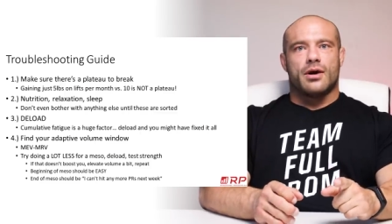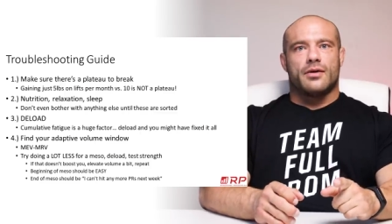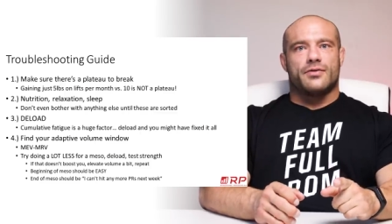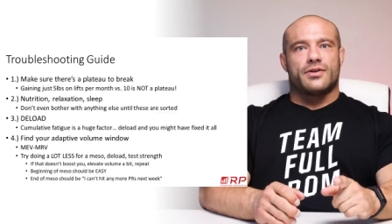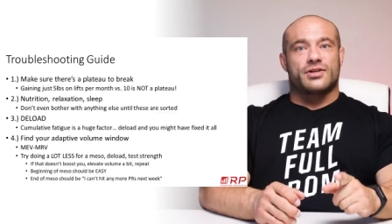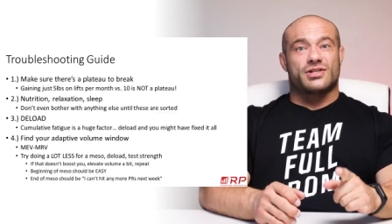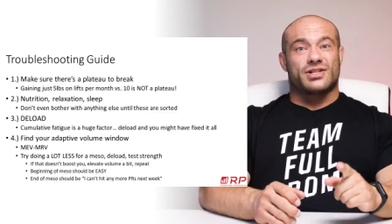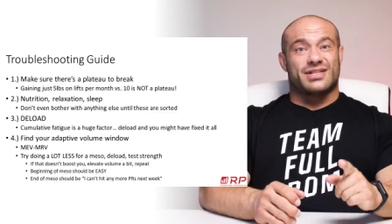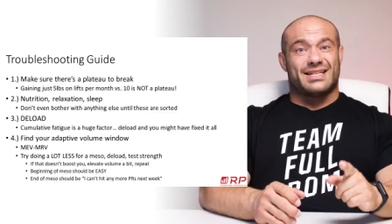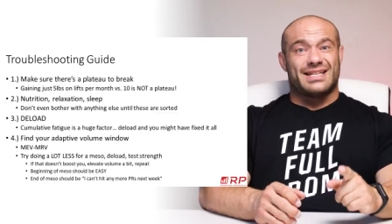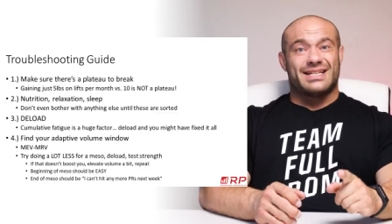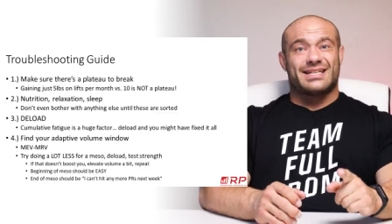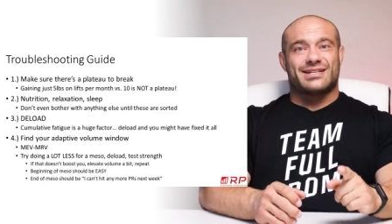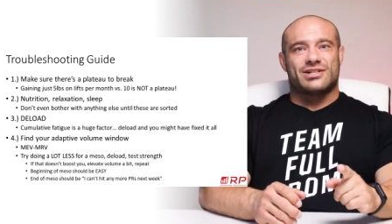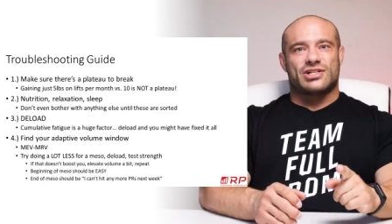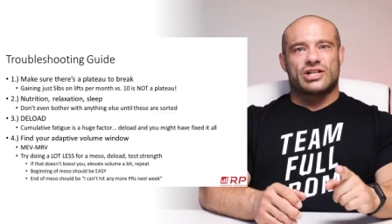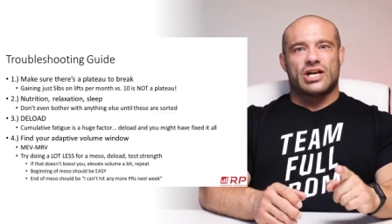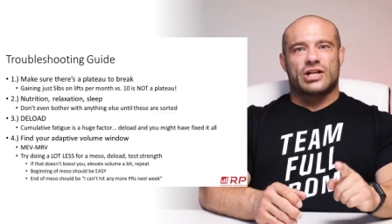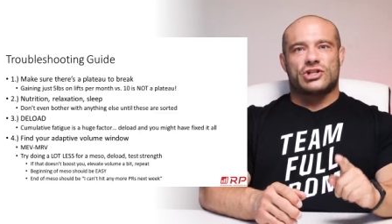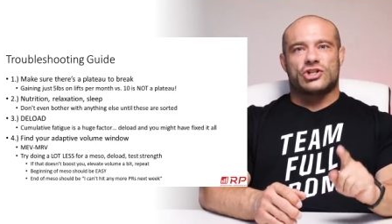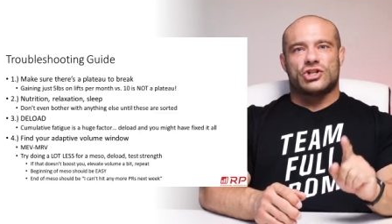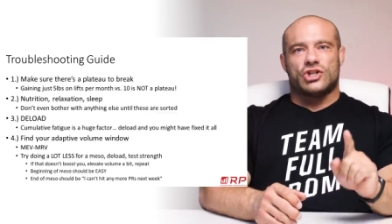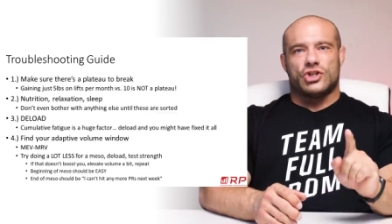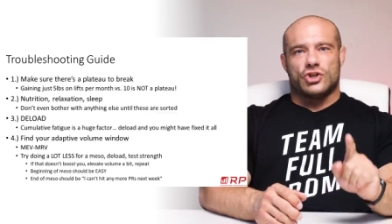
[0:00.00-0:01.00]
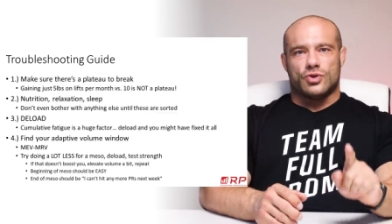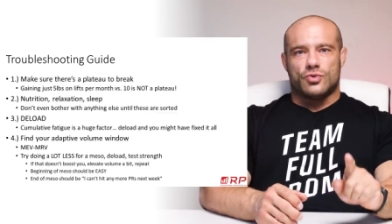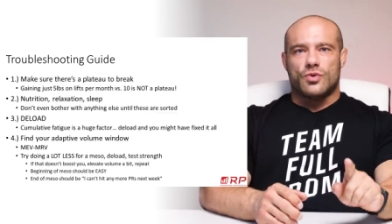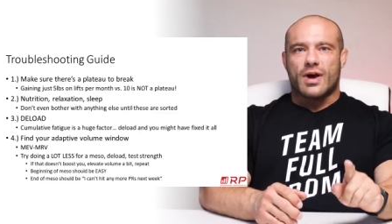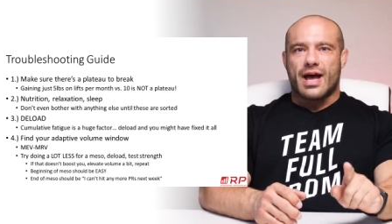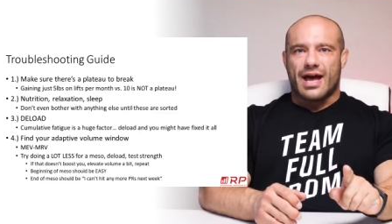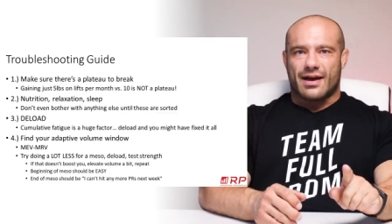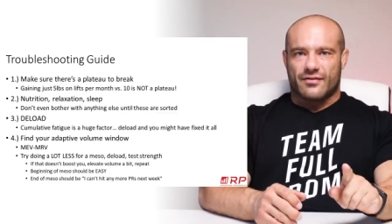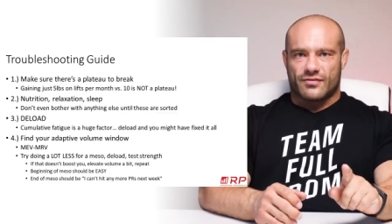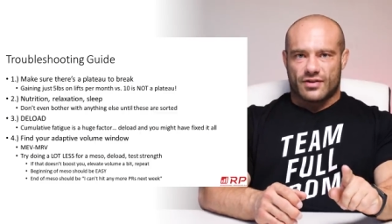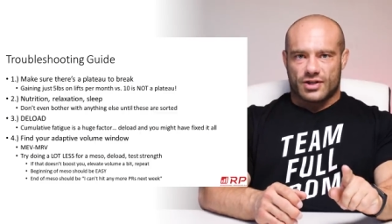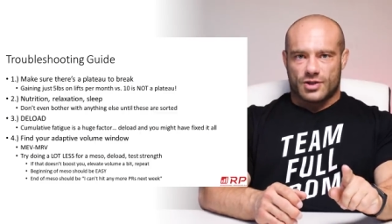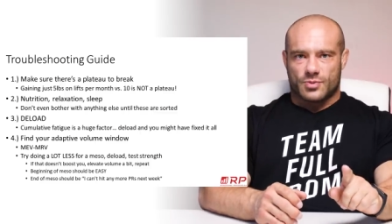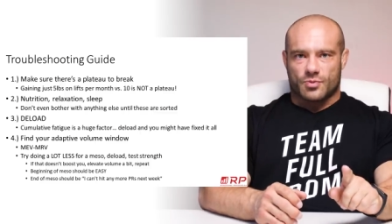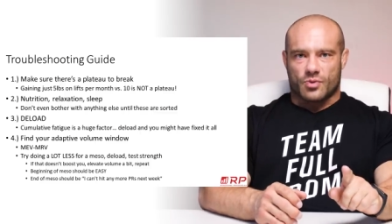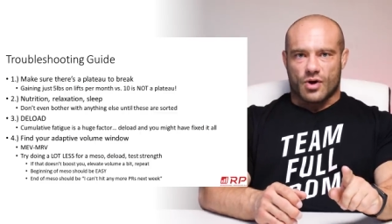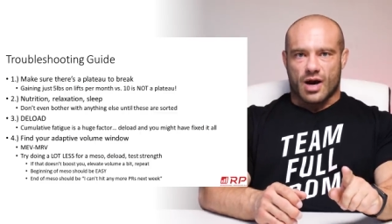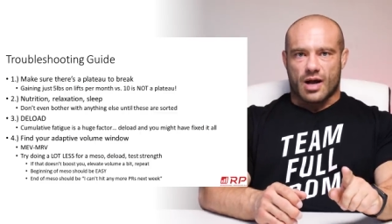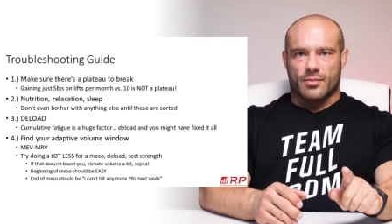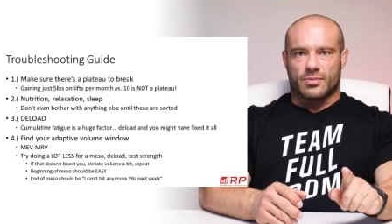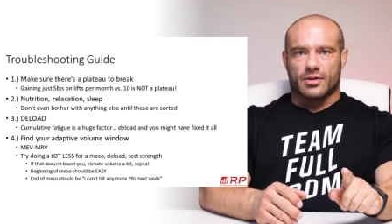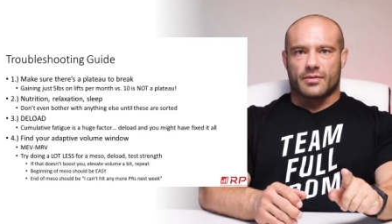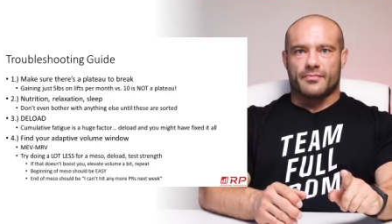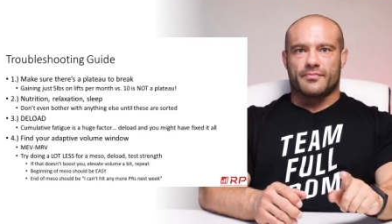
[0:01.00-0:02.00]
there's a decent chance you have this
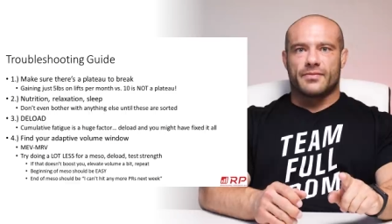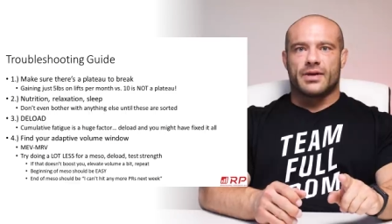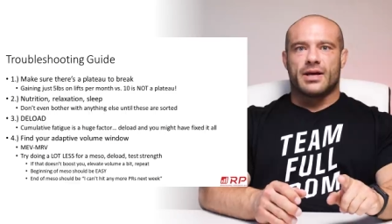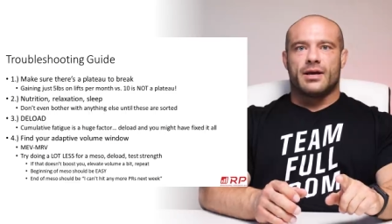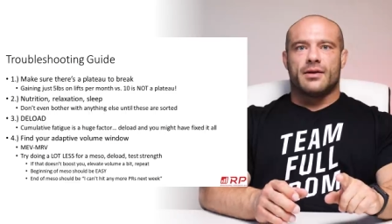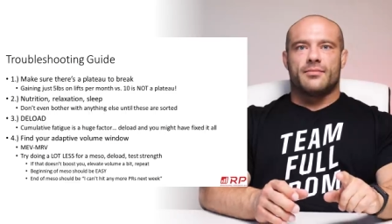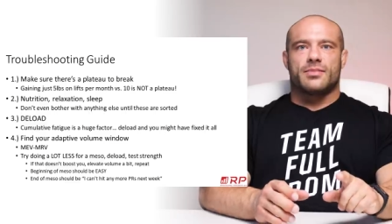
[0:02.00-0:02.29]
problem